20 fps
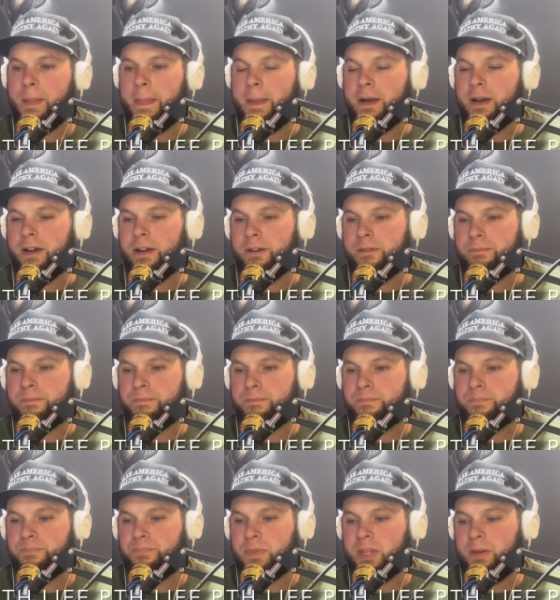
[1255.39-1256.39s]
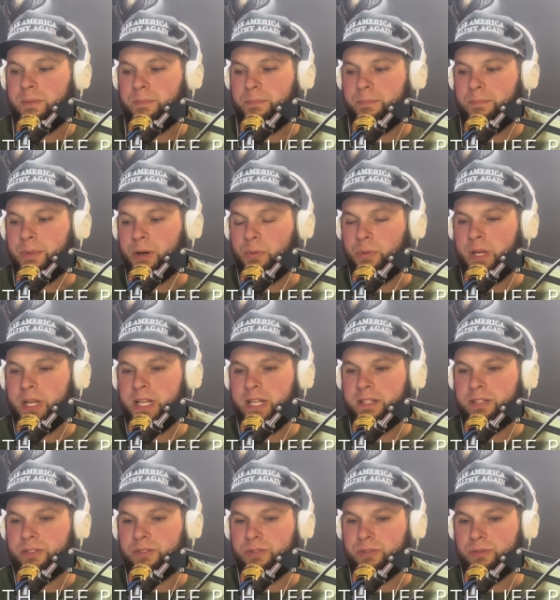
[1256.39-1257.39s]
Um, but we
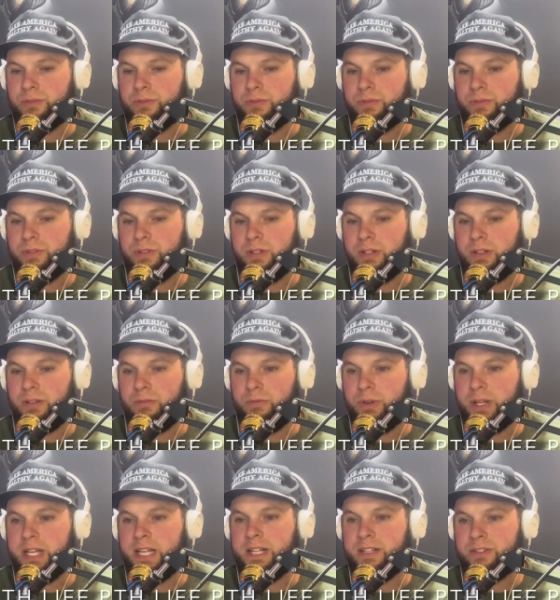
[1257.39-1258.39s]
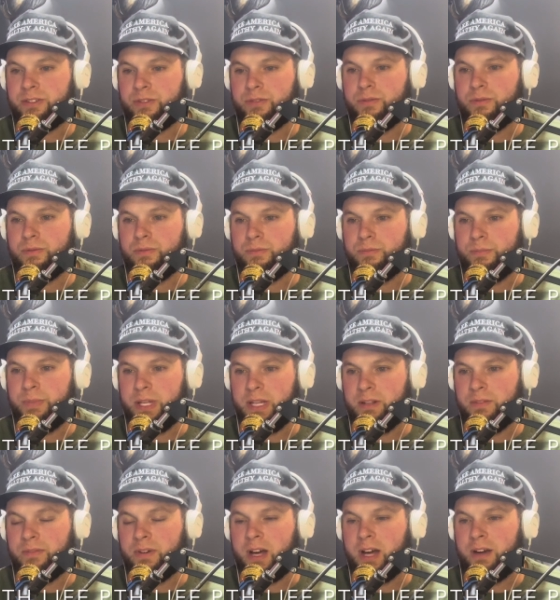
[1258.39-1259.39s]
need to we need to be
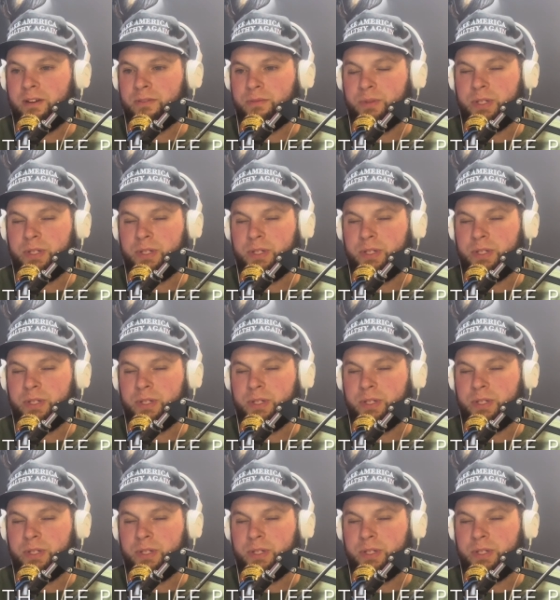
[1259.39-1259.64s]
involved.